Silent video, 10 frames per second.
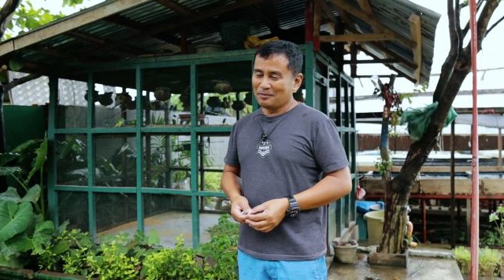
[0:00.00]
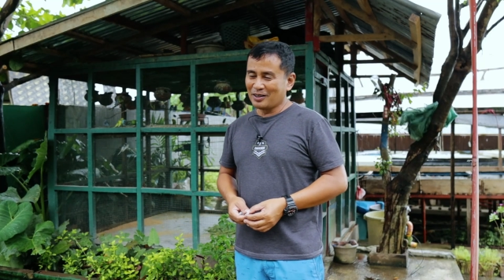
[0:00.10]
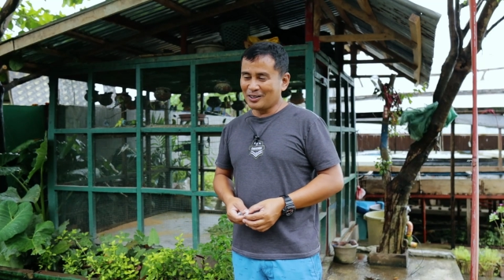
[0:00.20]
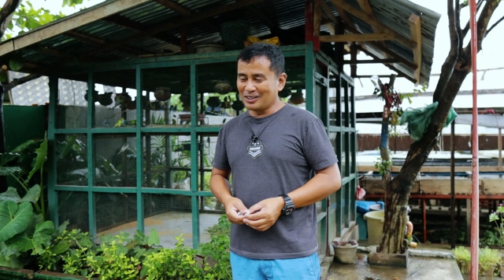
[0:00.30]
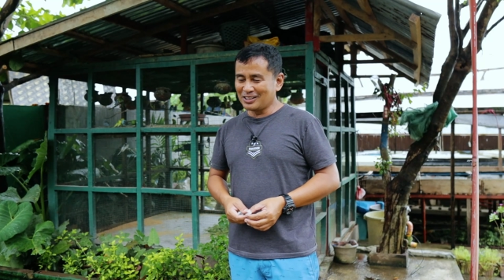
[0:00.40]

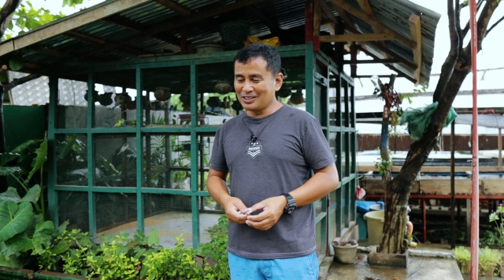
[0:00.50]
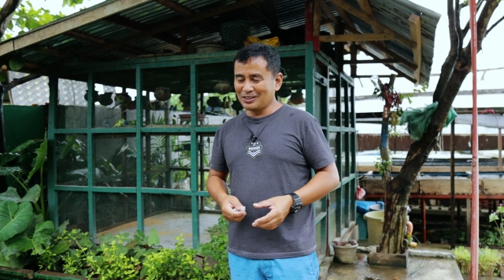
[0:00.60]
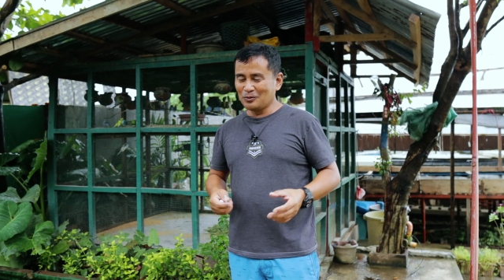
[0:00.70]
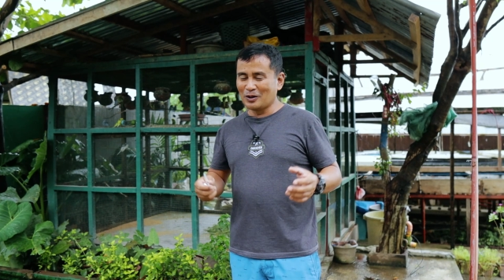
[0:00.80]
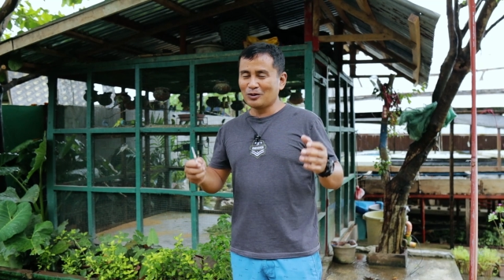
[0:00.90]

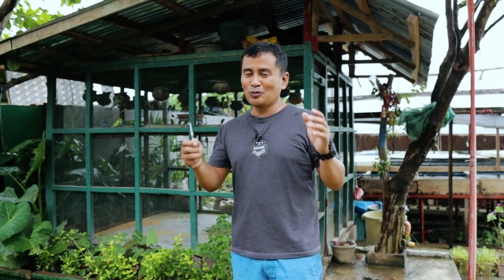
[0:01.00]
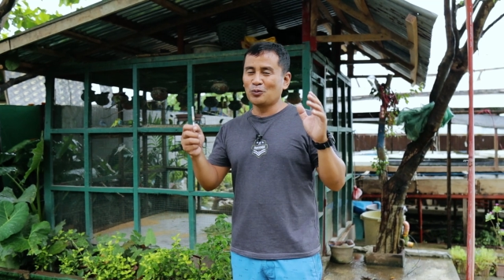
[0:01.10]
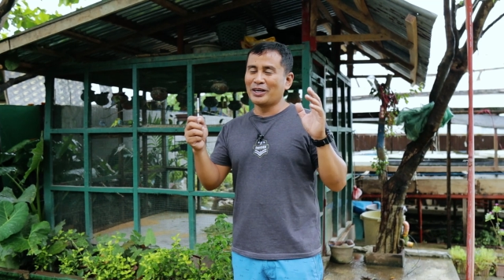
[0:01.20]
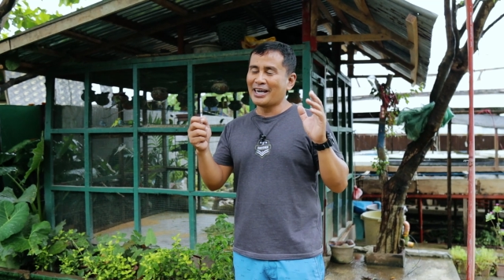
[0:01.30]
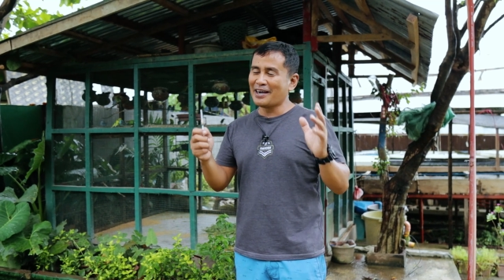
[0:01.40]
because what
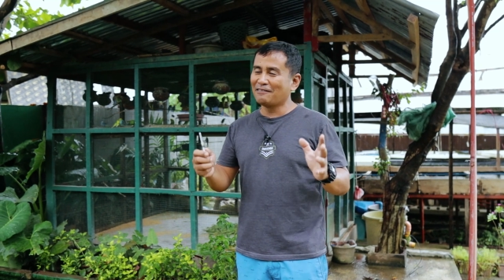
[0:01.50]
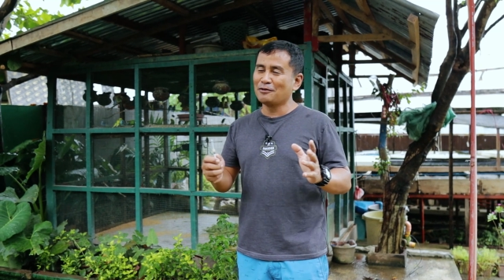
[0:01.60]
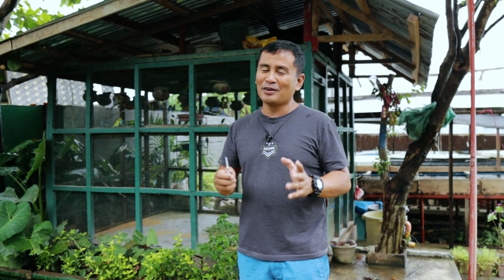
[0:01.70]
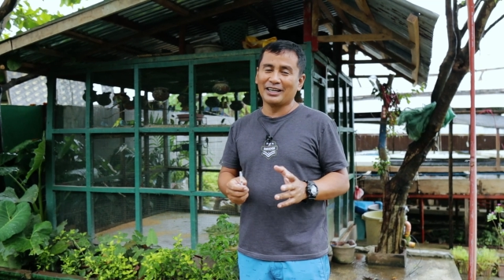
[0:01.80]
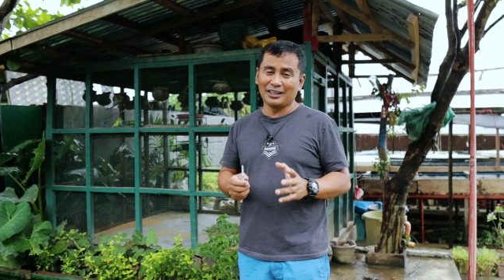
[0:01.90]
we have
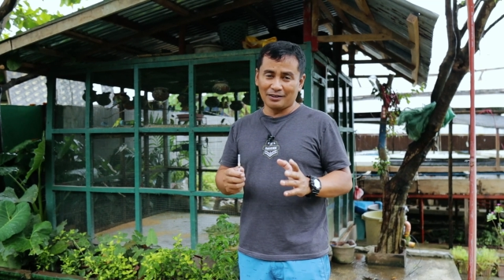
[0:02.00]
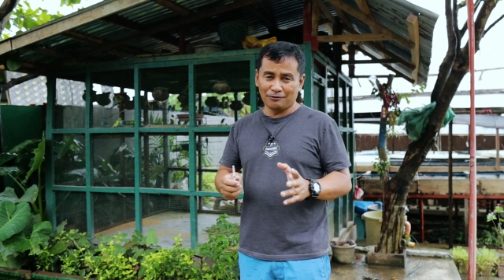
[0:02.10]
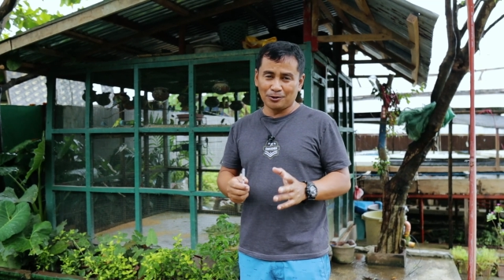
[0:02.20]
in mind in the